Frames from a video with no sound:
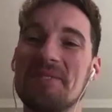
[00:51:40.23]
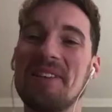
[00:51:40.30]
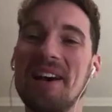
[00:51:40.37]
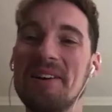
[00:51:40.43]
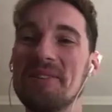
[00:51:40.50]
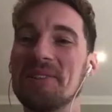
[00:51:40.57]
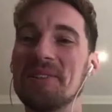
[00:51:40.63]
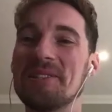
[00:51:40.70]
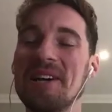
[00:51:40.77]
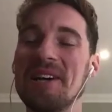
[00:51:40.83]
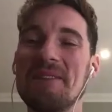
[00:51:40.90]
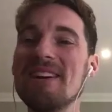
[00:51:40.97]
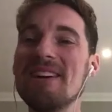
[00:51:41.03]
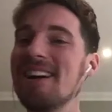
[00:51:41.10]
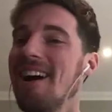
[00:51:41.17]
of that all the
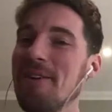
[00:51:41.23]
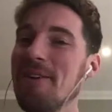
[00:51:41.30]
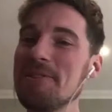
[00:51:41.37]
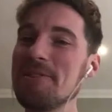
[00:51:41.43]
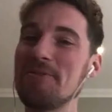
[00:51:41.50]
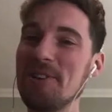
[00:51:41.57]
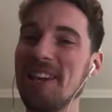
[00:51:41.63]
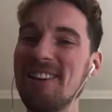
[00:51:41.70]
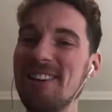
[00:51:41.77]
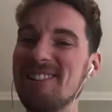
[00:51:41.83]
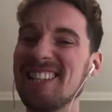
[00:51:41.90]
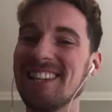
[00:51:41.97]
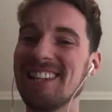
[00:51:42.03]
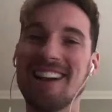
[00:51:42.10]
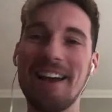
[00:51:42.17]
time. I always feel
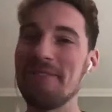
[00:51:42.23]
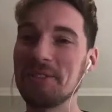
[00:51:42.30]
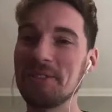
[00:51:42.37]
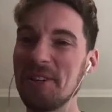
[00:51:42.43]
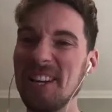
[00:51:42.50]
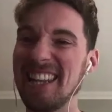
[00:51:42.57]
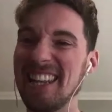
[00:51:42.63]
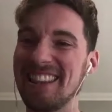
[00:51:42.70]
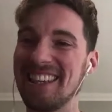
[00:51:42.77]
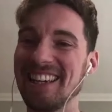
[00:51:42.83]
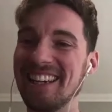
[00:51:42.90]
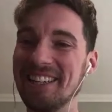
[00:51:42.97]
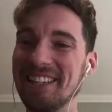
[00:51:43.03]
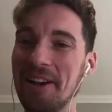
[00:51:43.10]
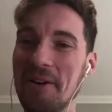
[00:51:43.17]
guilty. I haven't done anything,
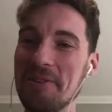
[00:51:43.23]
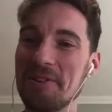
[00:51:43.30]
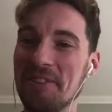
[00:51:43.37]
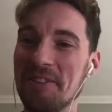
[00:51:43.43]
and I always